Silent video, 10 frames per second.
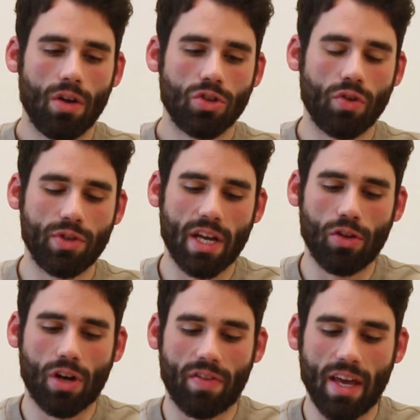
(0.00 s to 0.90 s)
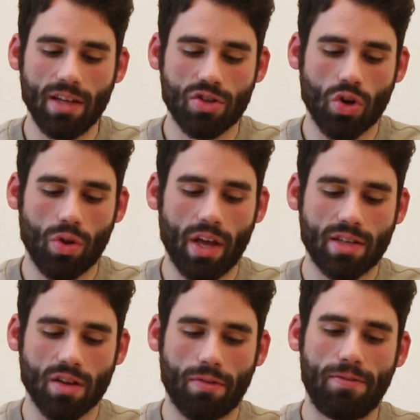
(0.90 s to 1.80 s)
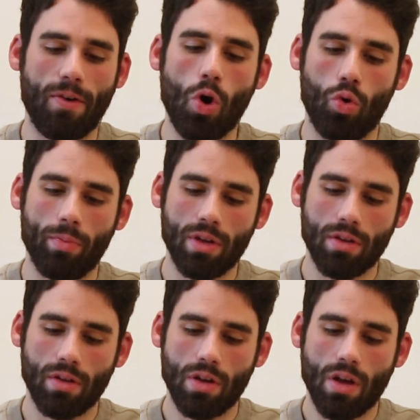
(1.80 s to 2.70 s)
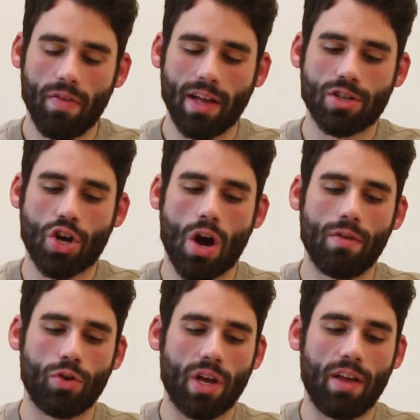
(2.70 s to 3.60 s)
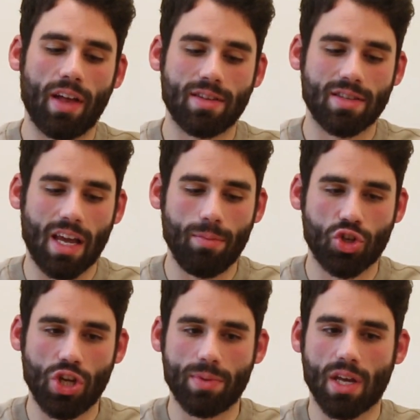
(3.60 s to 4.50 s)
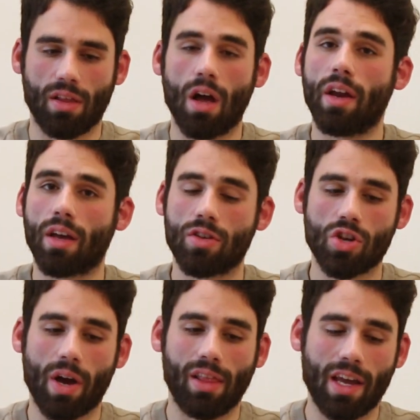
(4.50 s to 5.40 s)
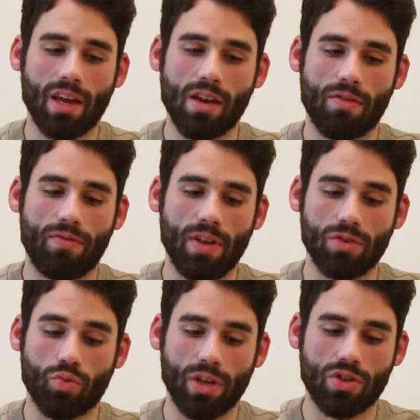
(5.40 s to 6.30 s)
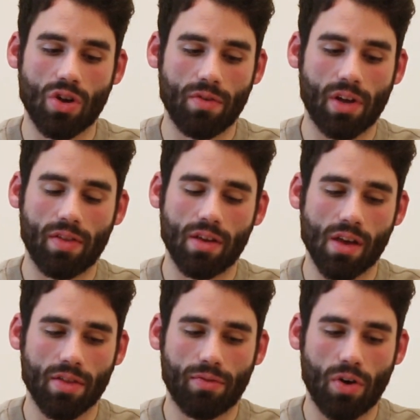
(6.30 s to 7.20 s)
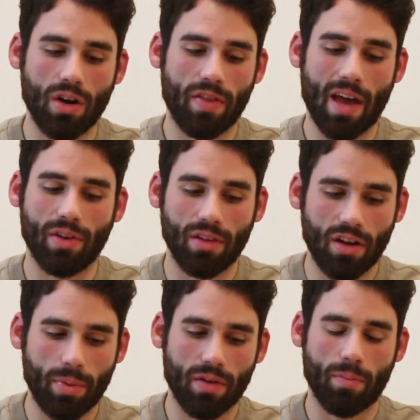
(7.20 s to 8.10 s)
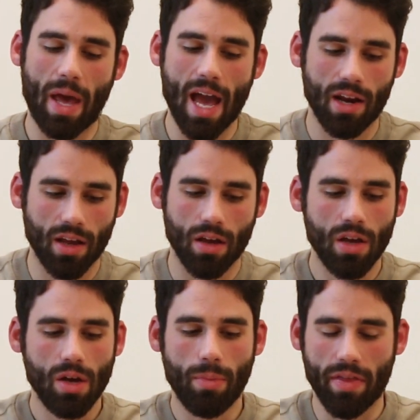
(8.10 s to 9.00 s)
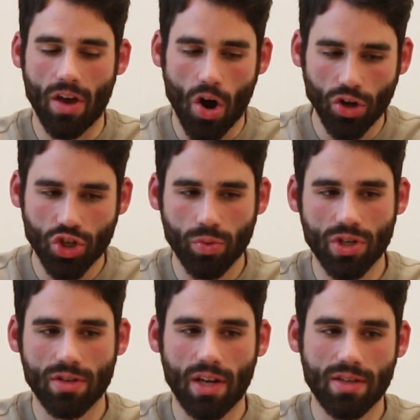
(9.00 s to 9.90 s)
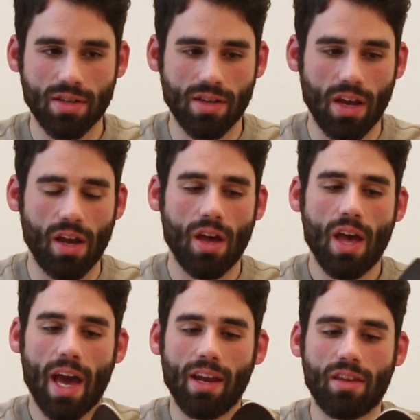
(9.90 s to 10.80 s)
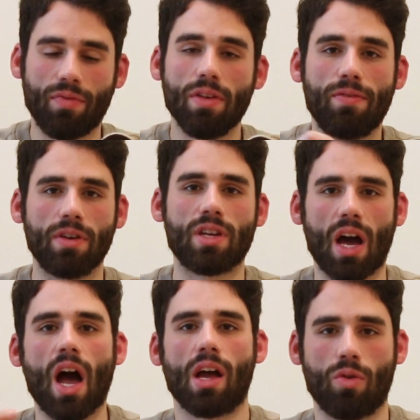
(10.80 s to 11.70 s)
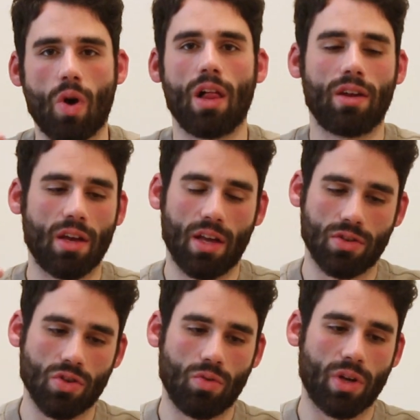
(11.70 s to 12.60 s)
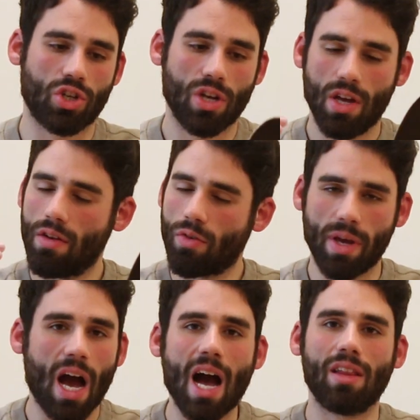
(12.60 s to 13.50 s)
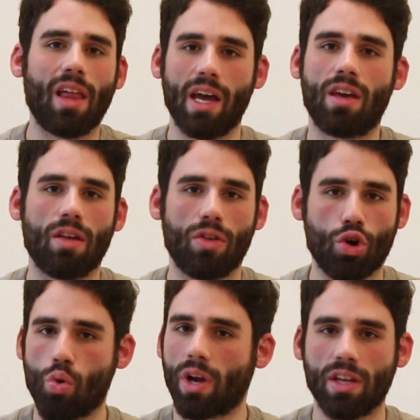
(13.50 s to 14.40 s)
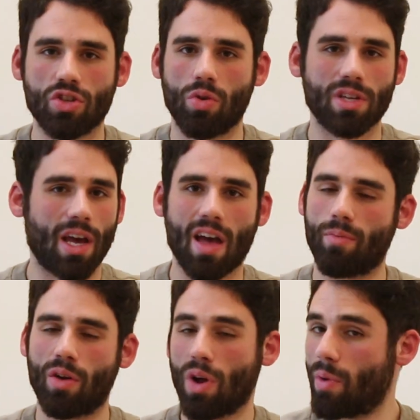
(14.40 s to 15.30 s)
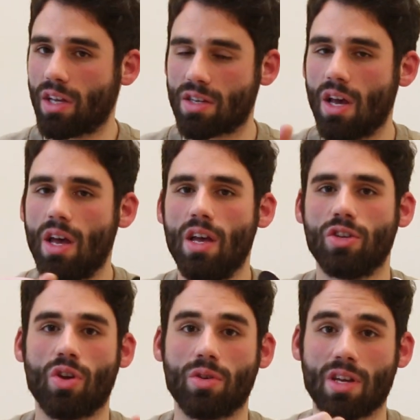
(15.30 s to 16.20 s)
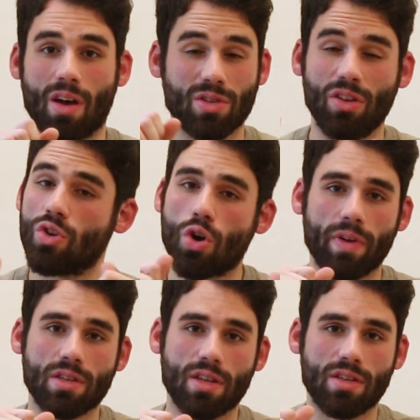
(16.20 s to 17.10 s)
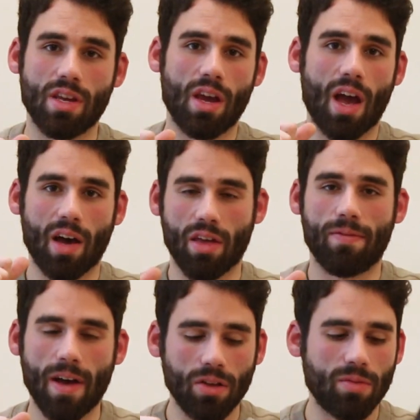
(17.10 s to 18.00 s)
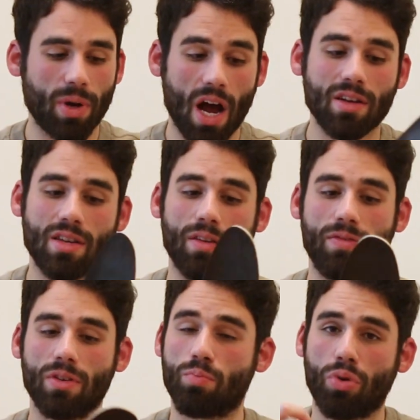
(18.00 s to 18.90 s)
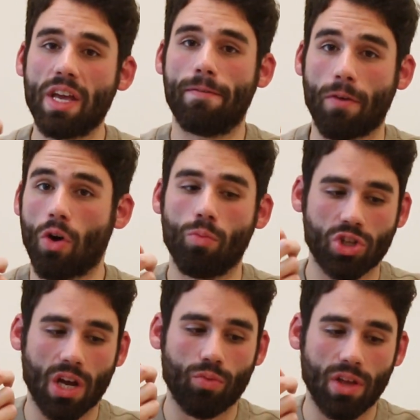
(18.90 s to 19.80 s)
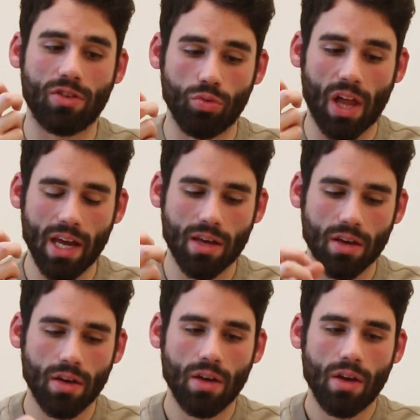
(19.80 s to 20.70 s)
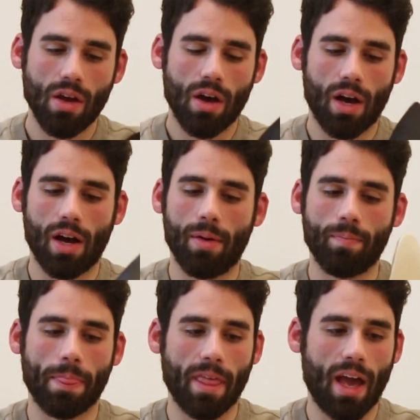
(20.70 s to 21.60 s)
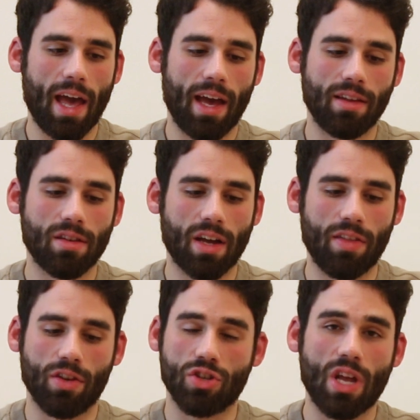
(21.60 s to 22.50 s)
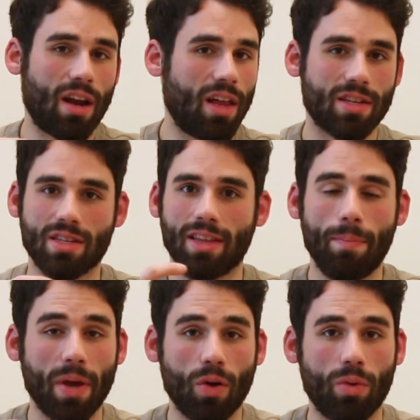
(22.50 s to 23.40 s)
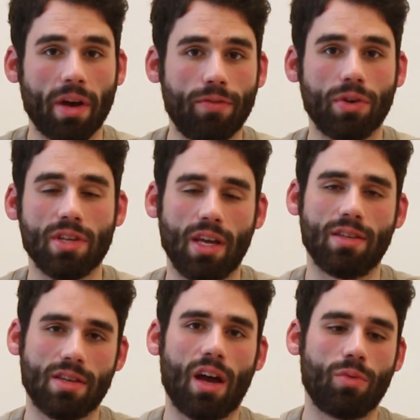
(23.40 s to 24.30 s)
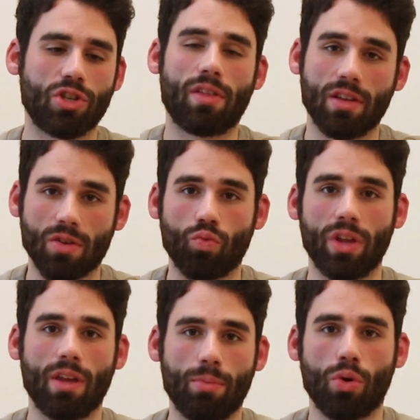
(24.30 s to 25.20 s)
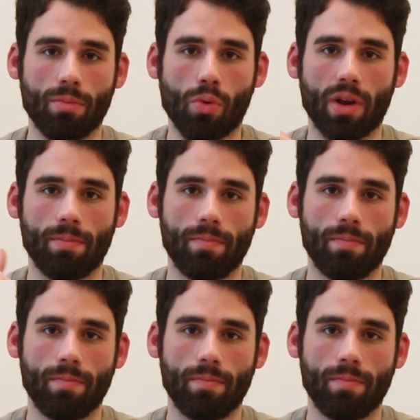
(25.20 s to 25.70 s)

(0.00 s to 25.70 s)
So if you take a look at the insole, it's a foam that's covered in that same sheepskin lining. So I like it. It feels really soft on the front. They have a little bit of a padding by the arch, which is nice to see, and it definitely feels like a high-quality insole, which, for me, I like the cork insoles that I have in my Red Wings. So I was a little nervous to see how they felt, but honestly, it feels pretty firm, which I really do like. And again, there's not a lot of slipping when my foot's inside, which I think is a really important point.